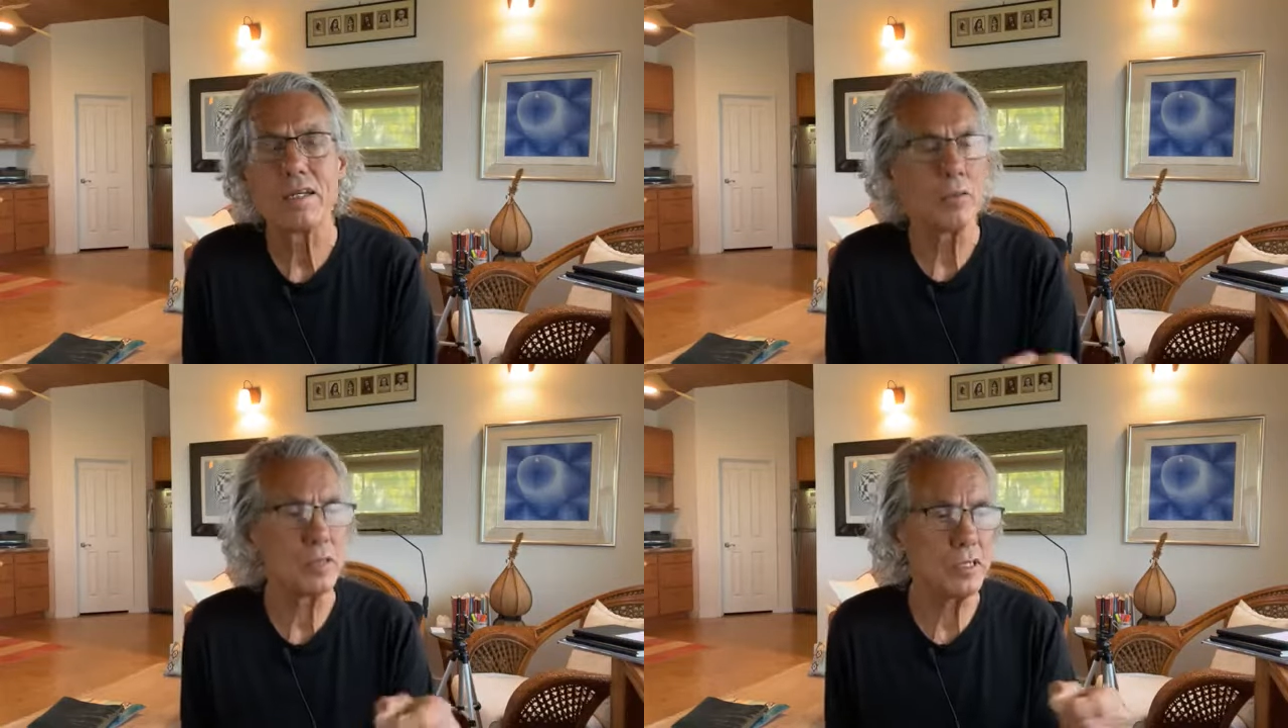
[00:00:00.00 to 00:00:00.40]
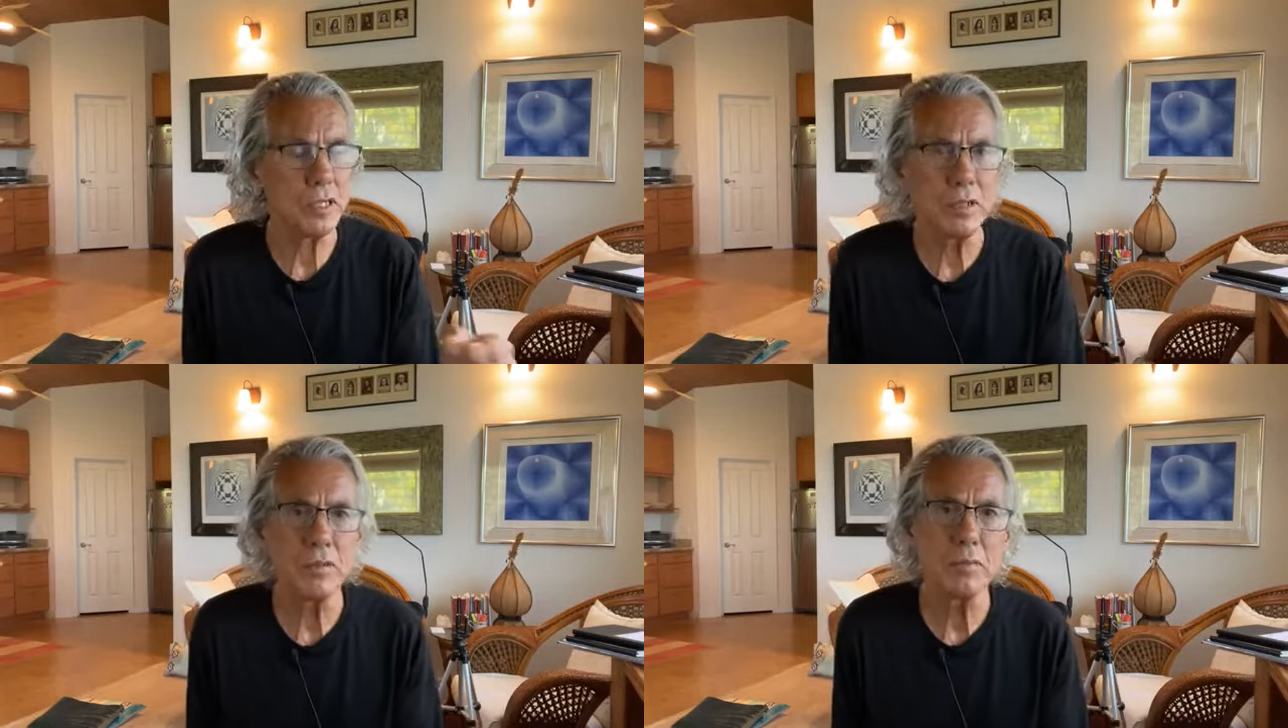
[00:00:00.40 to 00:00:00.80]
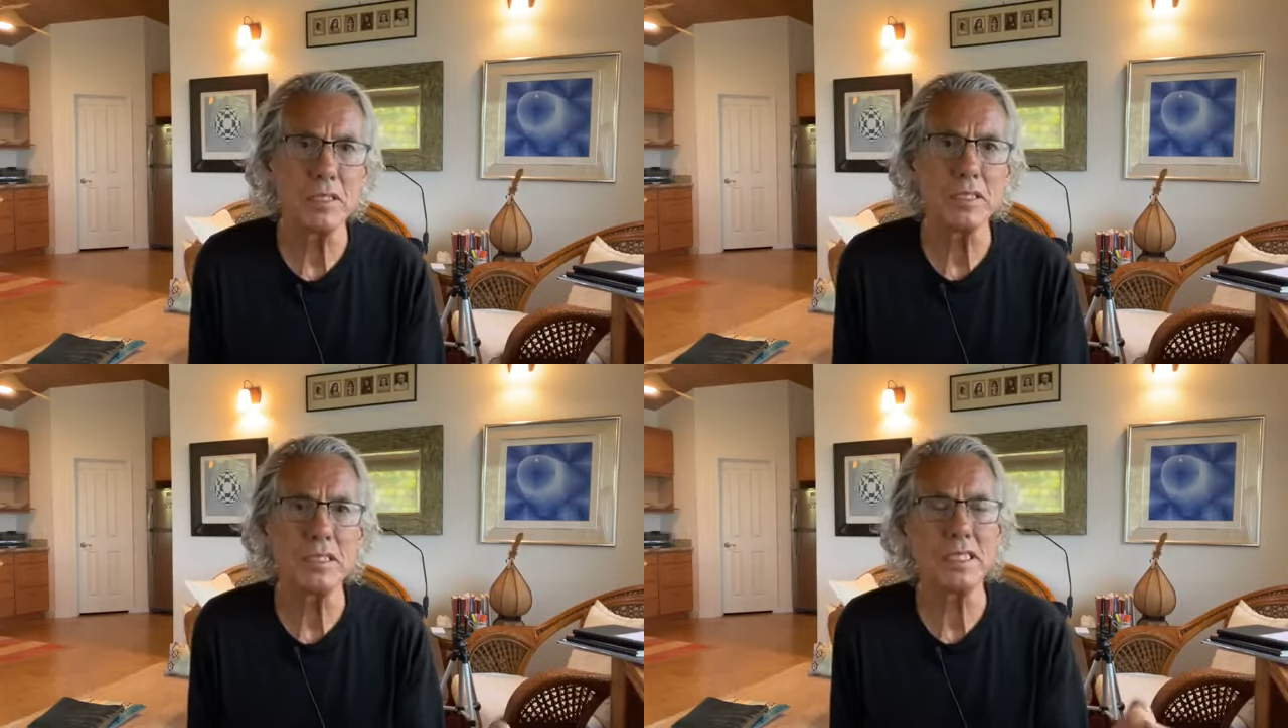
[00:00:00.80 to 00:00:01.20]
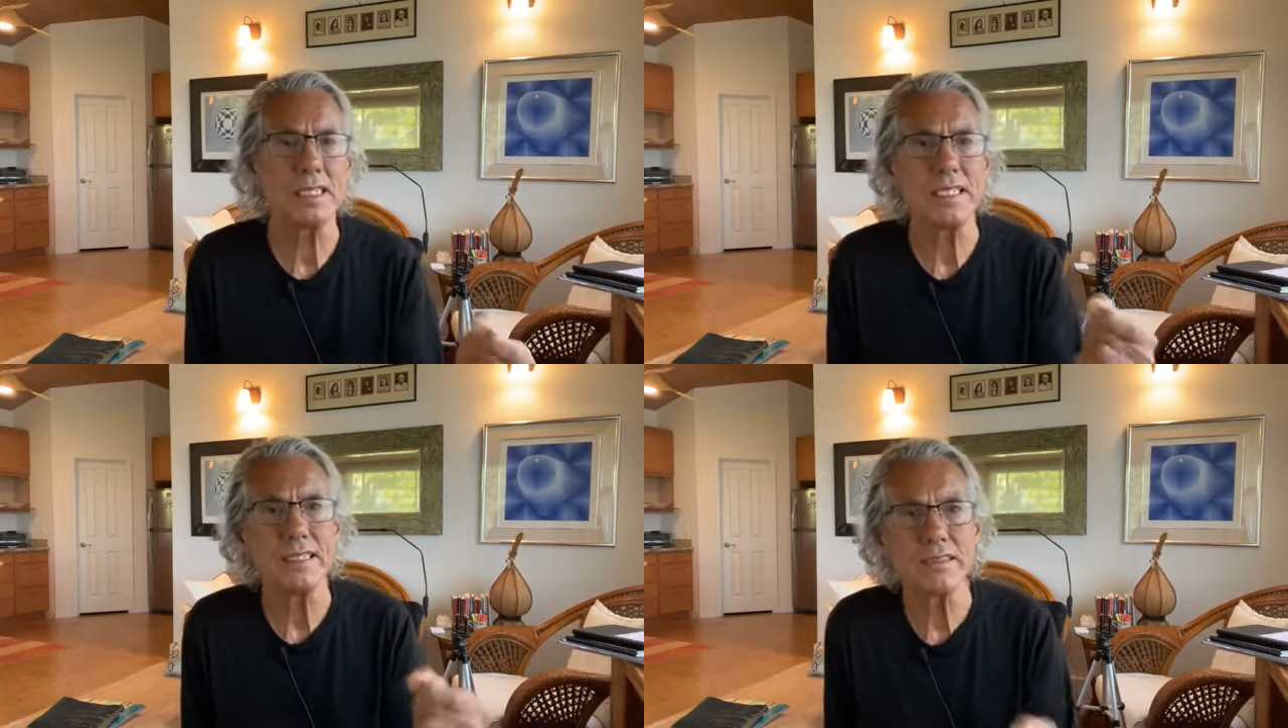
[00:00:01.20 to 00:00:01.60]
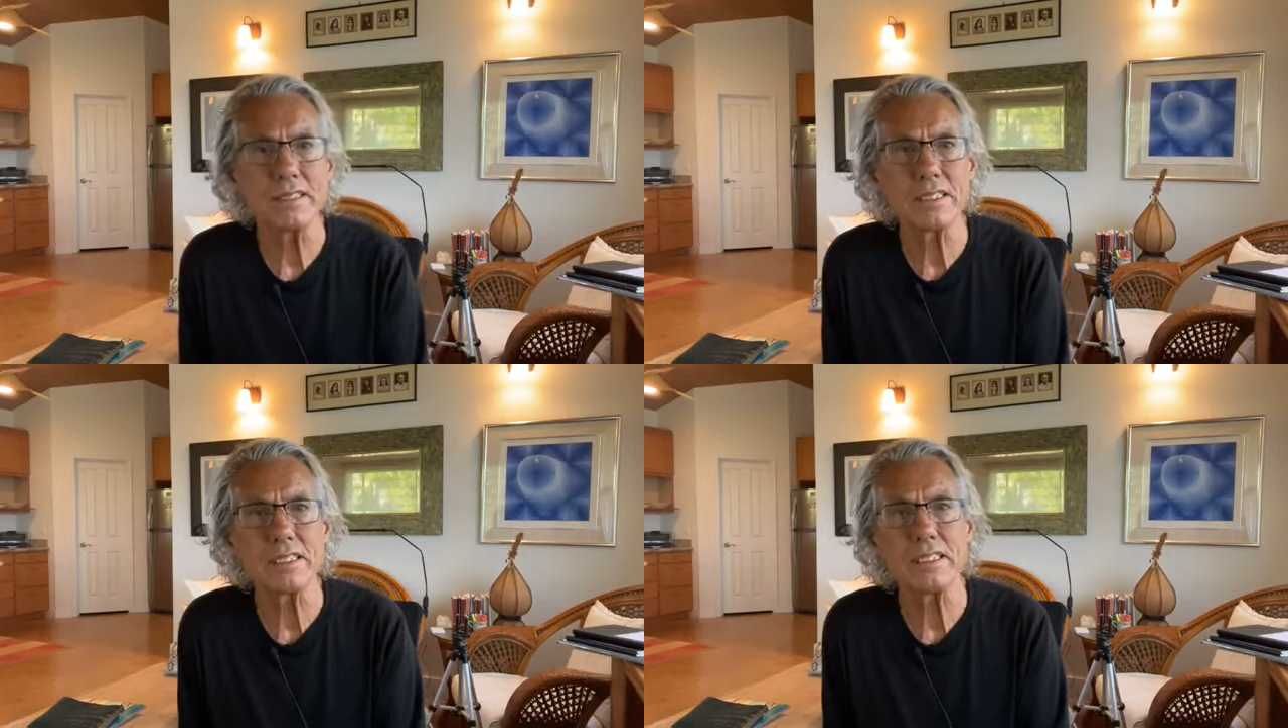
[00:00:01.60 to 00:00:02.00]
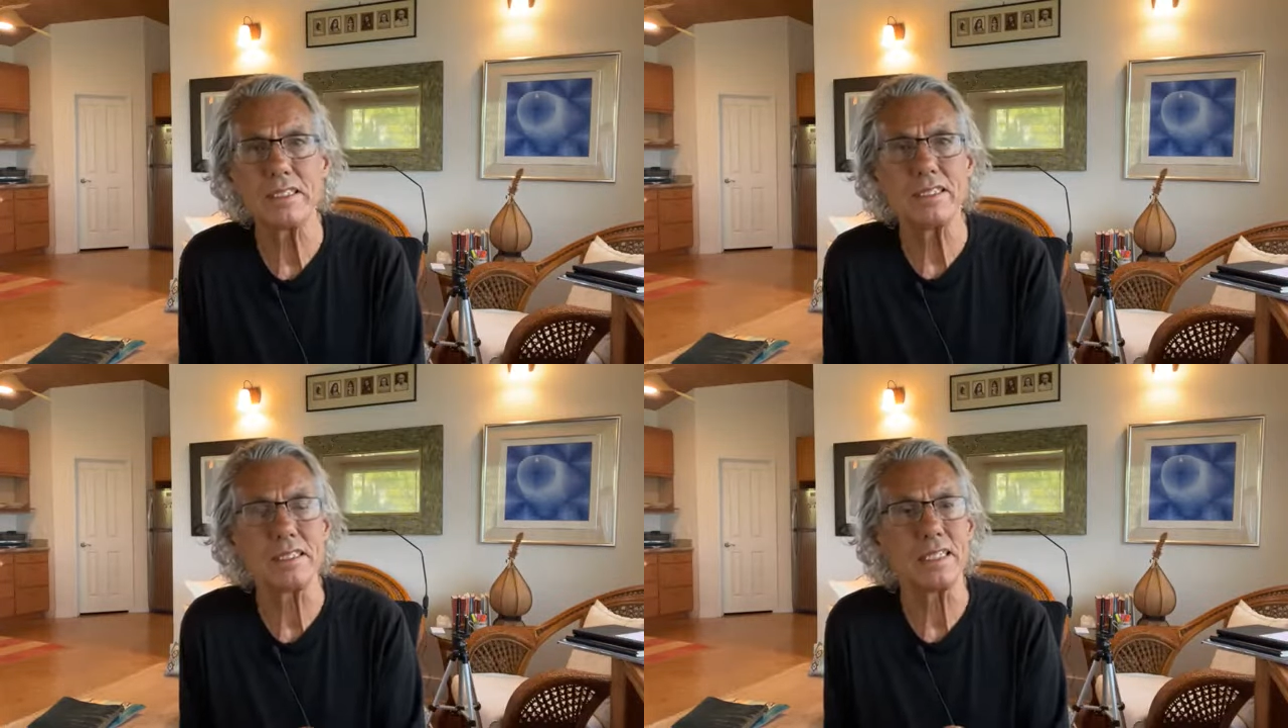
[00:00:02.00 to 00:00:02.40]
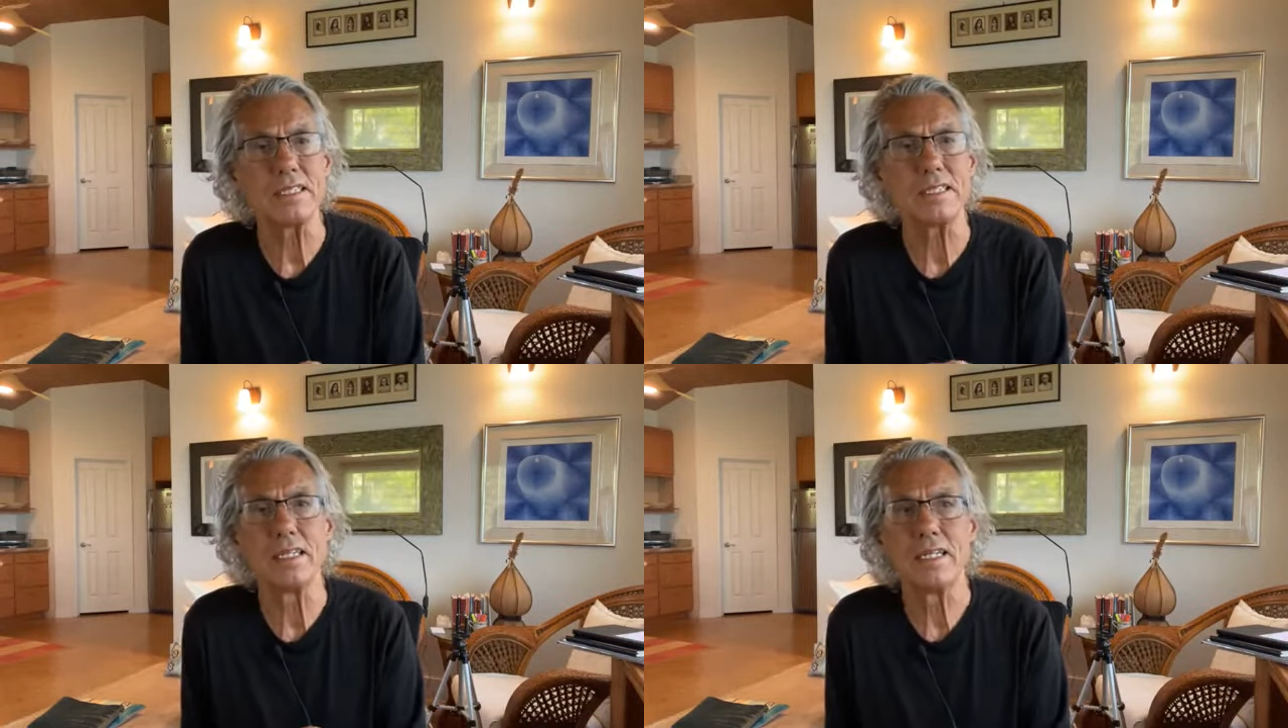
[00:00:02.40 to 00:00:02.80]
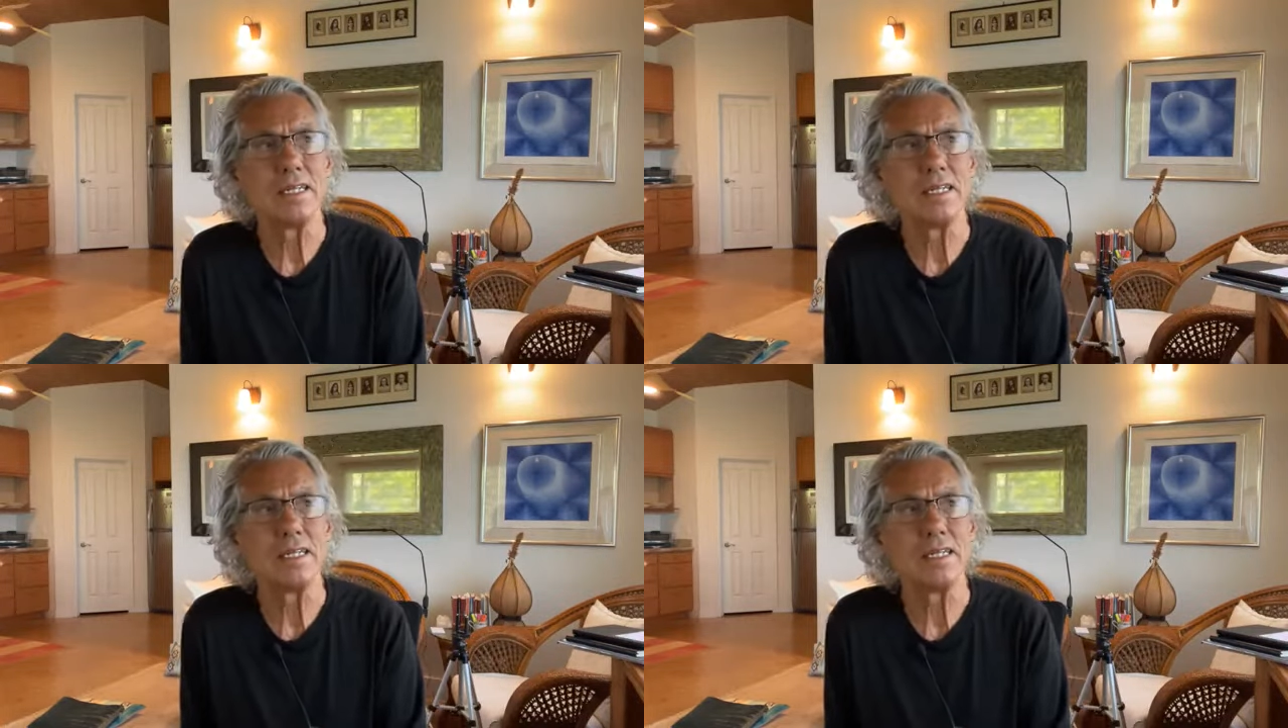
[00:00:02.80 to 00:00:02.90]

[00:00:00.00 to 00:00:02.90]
with tumors and illnesses and